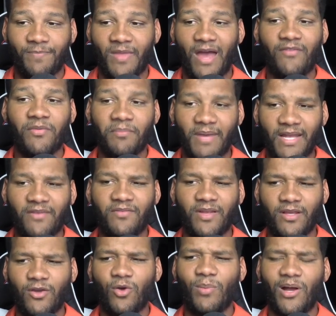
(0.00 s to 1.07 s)
I haven't made a
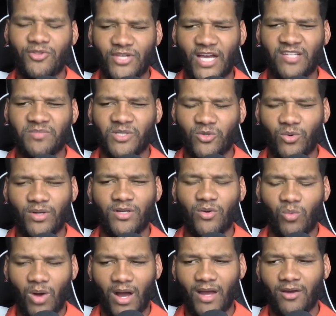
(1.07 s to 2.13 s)
video about Jasmy Coin in a
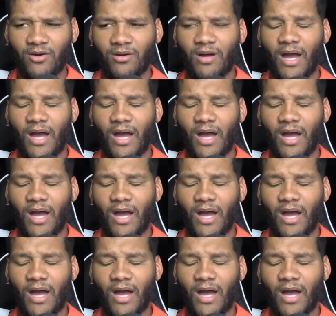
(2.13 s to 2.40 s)
while.